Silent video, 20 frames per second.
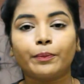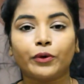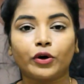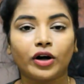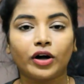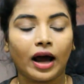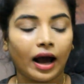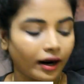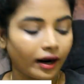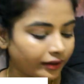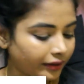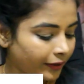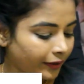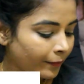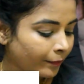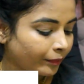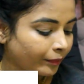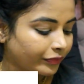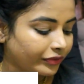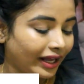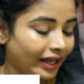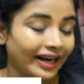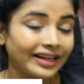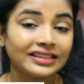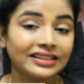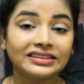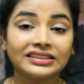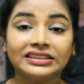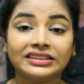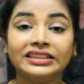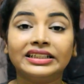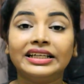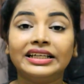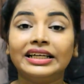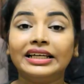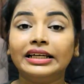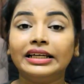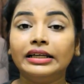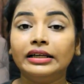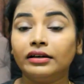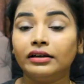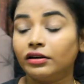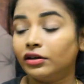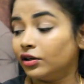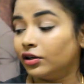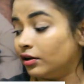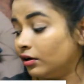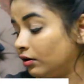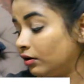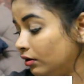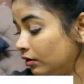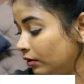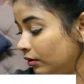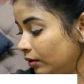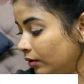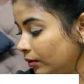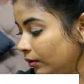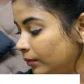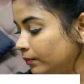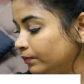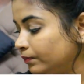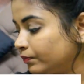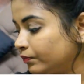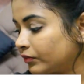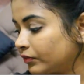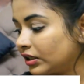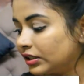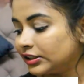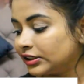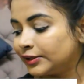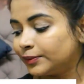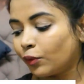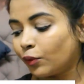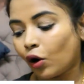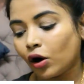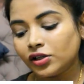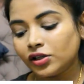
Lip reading: product, that is the small